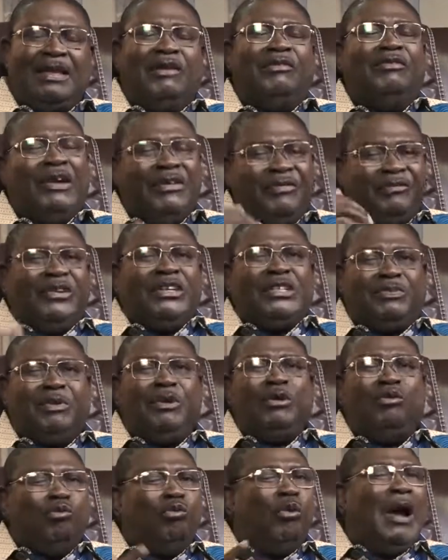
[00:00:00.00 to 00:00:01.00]
The reference
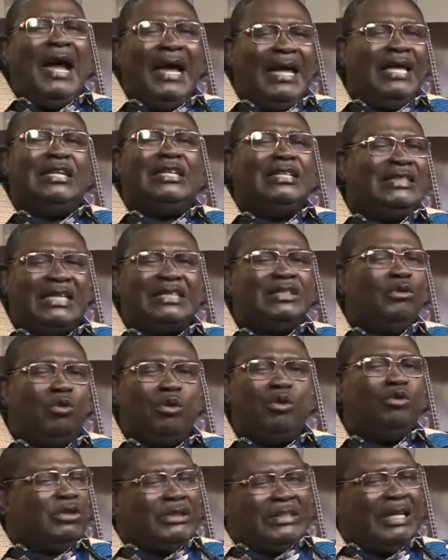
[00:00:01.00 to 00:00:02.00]
point why he doesn't
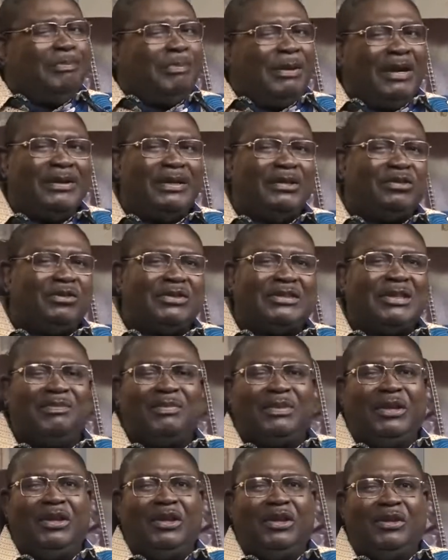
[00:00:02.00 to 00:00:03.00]
want to step out into
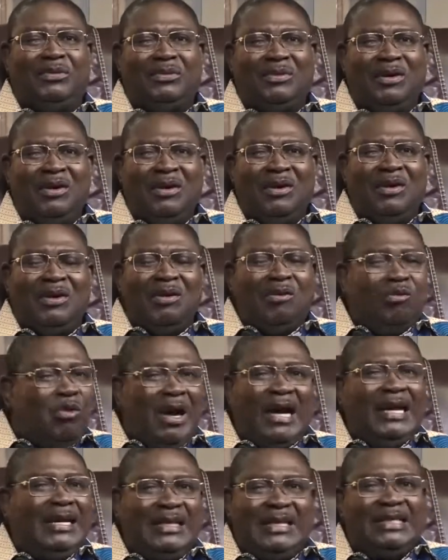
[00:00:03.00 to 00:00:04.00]
something new.
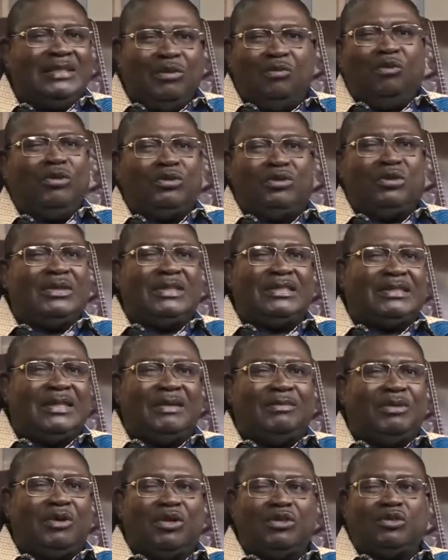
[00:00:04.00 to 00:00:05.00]
Why he doesn't want to this
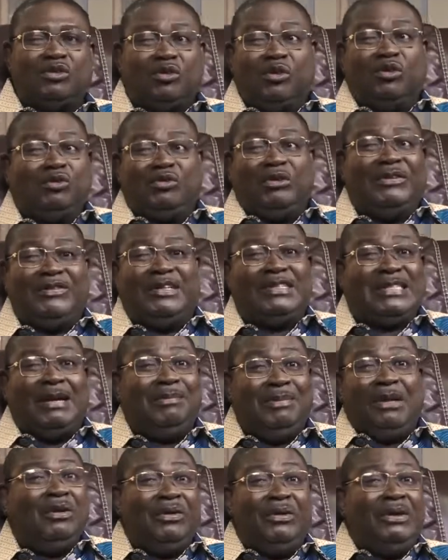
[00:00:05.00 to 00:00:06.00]
thing, because those rivers
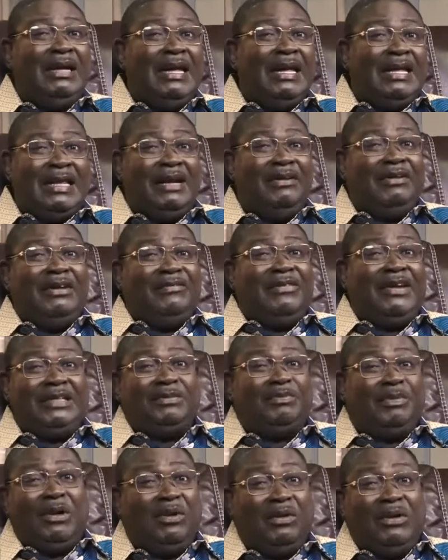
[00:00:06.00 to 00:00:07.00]
are below, that river
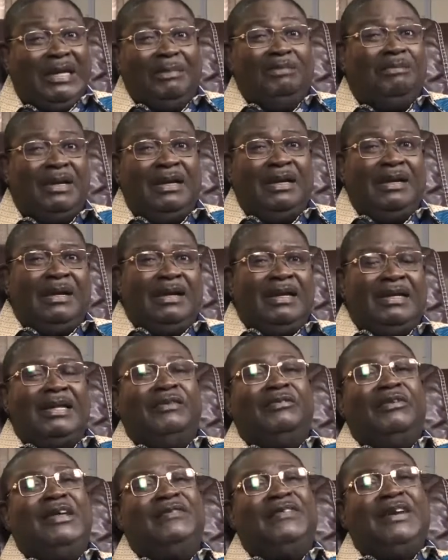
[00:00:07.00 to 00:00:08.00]
is below him.
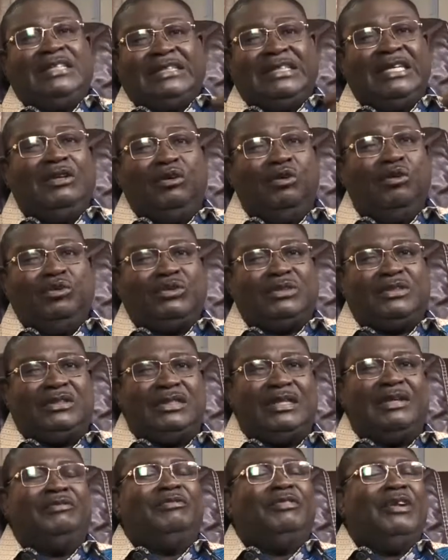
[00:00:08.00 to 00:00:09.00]
The rivers he
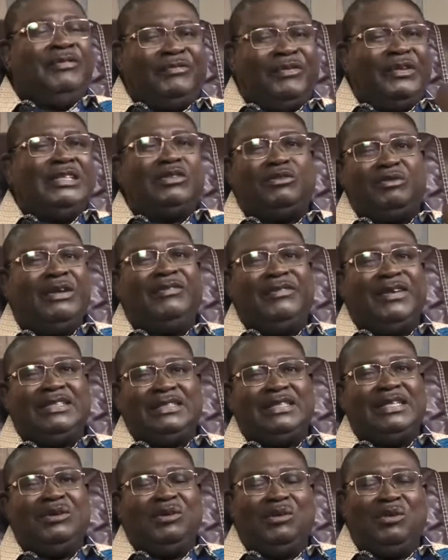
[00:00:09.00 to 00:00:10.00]
knows, the reference
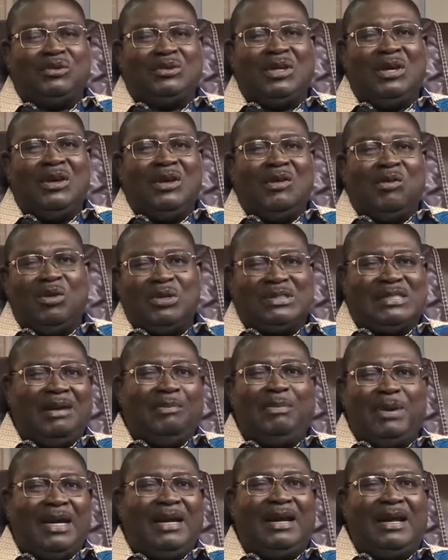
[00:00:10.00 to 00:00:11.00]
rivers he knows, was the
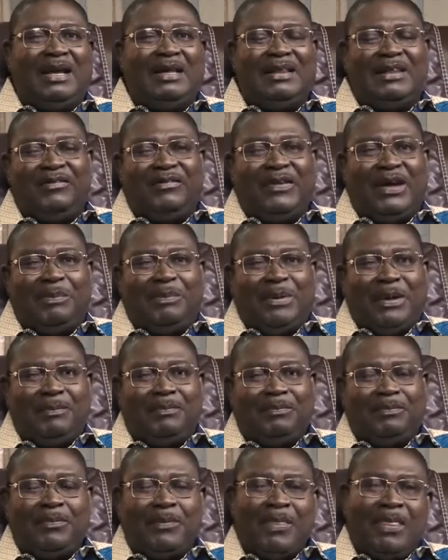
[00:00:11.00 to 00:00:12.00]
Abana and the Fapa.